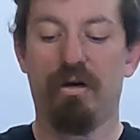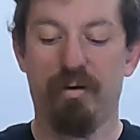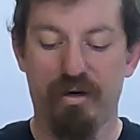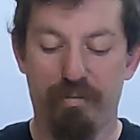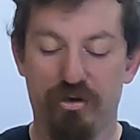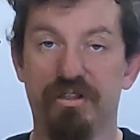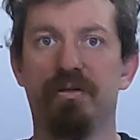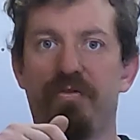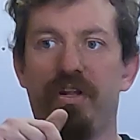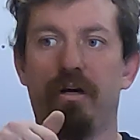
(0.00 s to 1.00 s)
I'm gonna put
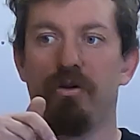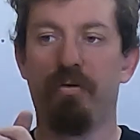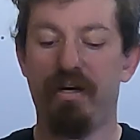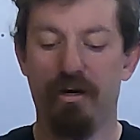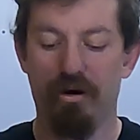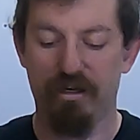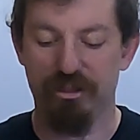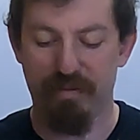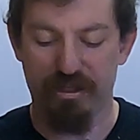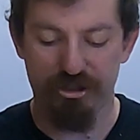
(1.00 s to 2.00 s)
some thin glue in here and just make